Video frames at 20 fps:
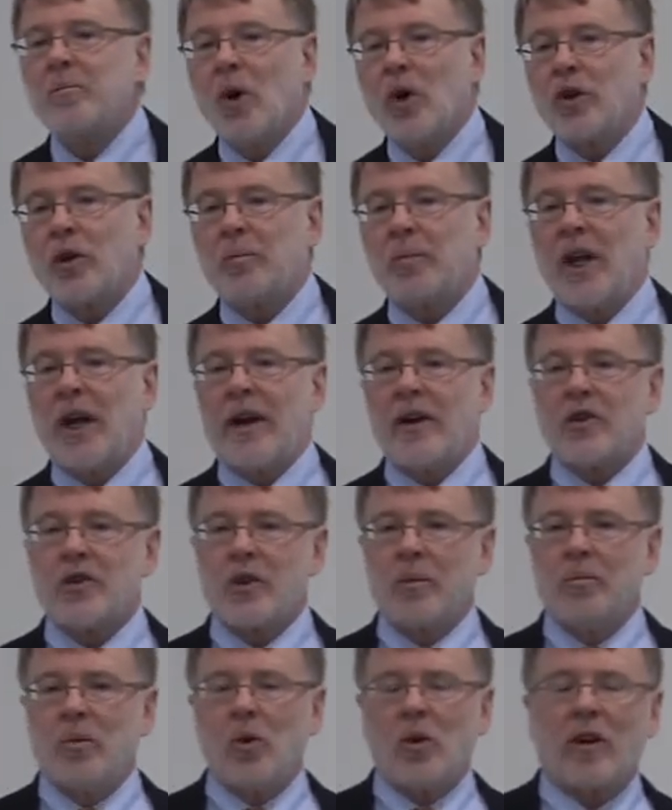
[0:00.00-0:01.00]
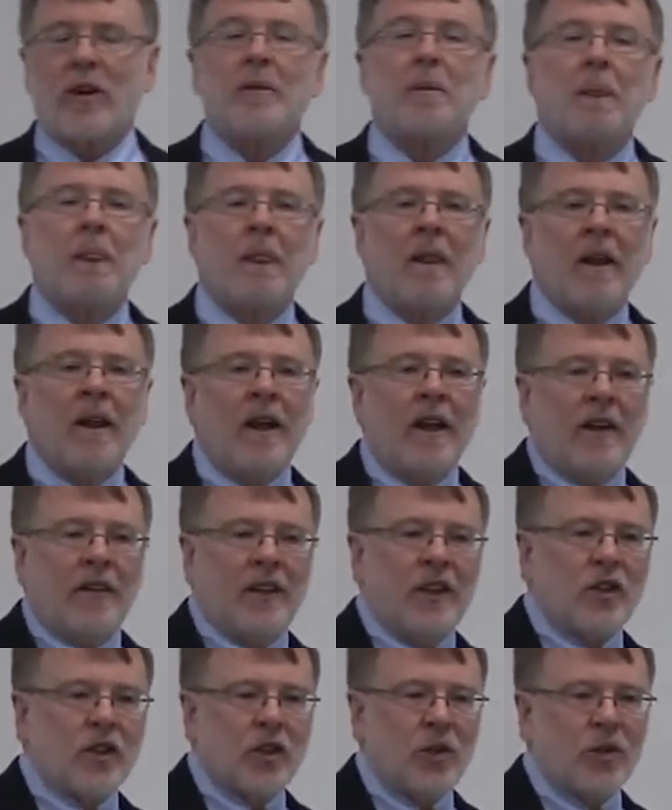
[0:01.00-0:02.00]
multipliers are more.
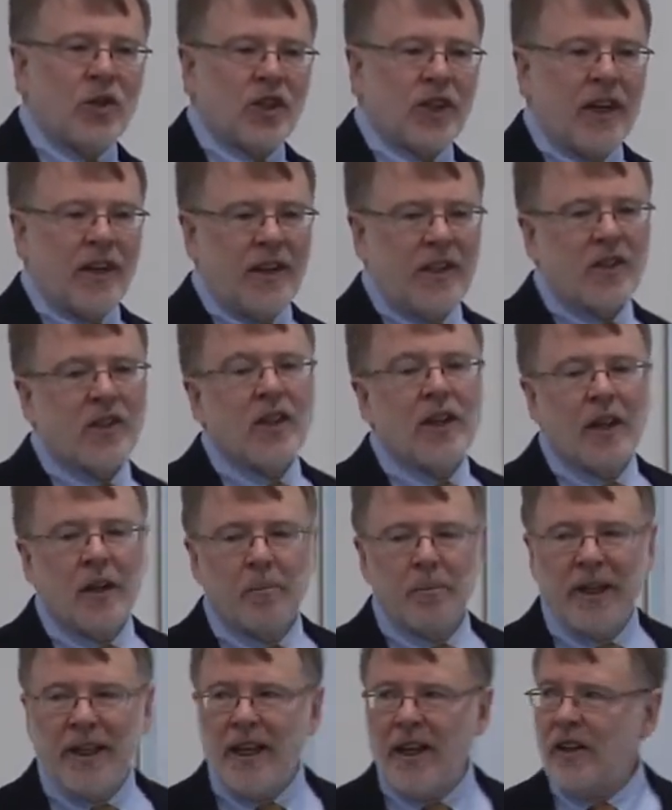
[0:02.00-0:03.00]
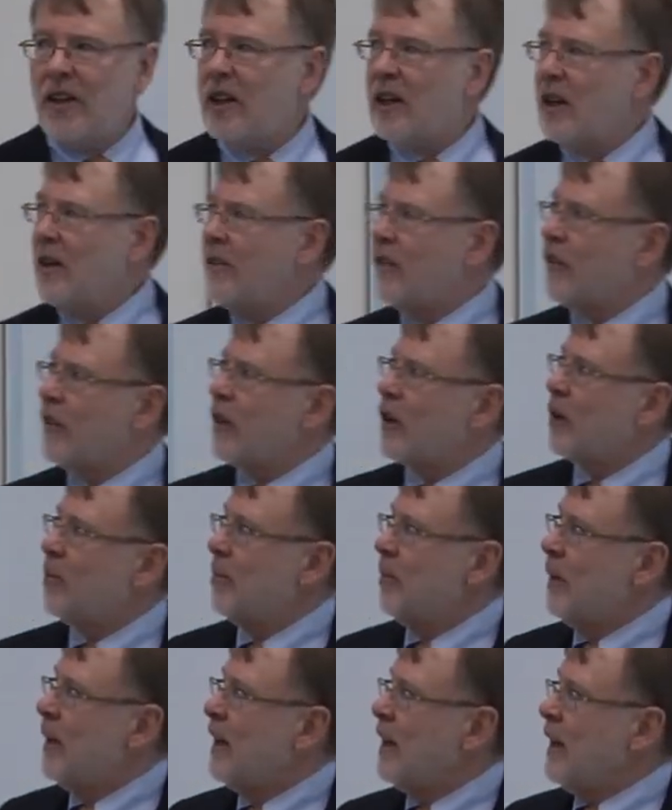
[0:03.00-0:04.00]
These 2 studies begin to
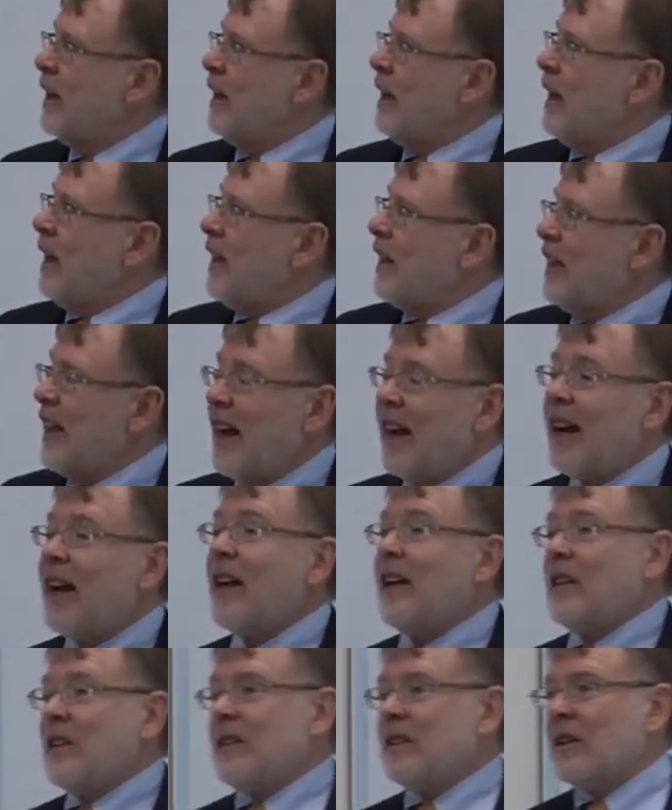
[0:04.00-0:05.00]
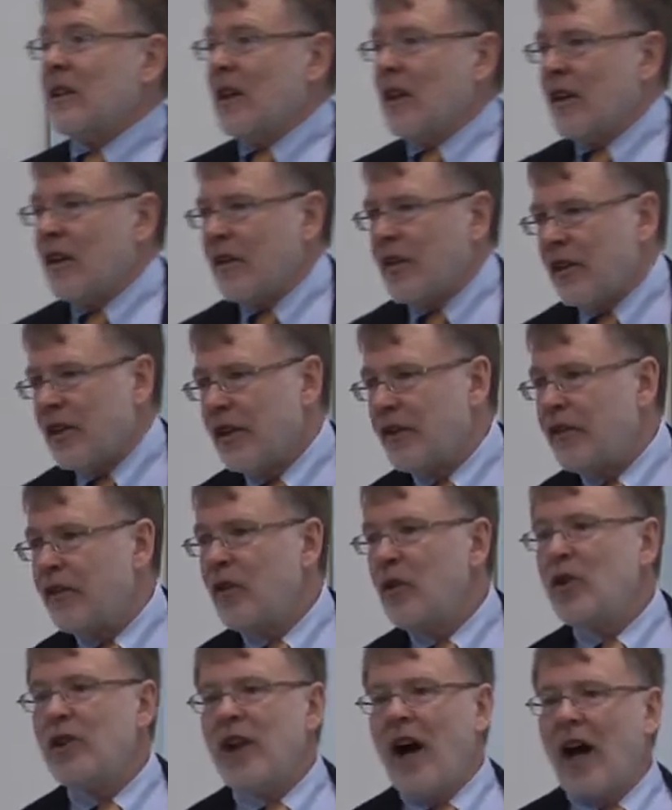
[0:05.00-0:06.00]
confirm that the
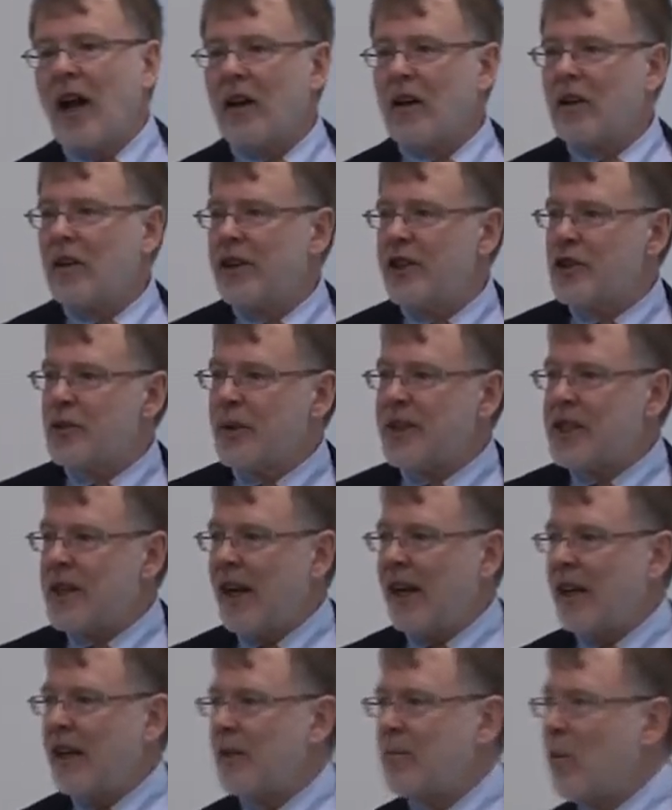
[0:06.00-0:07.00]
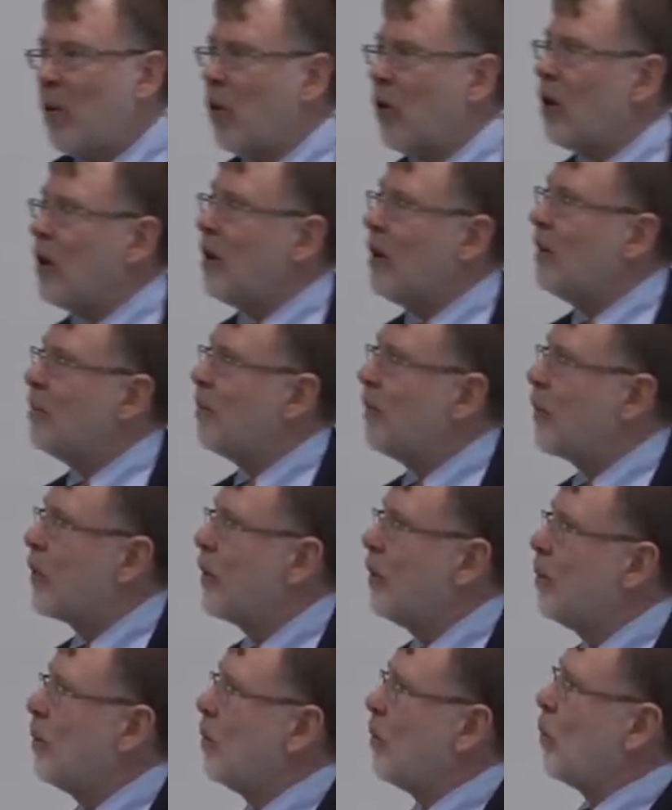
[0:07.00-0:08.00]
food dollar is retained more
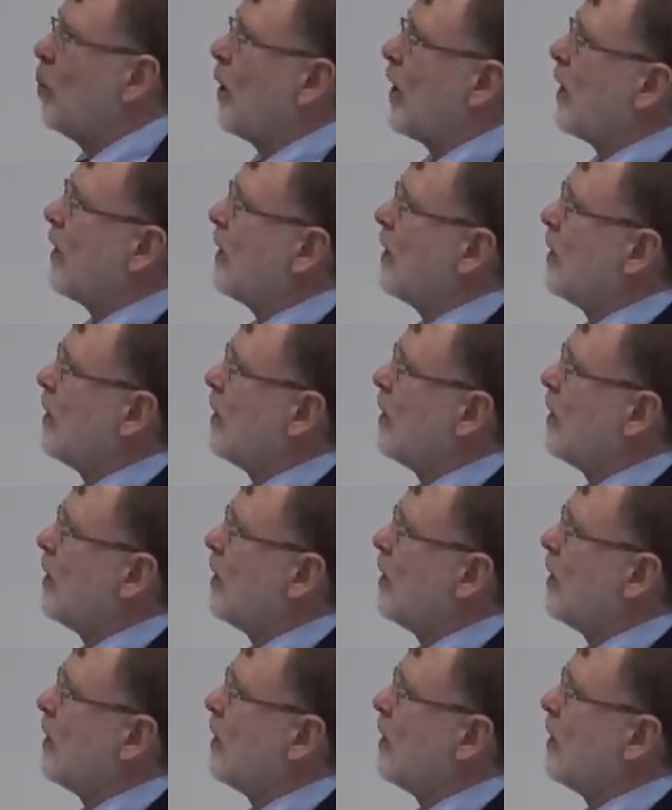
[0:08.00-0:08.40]
with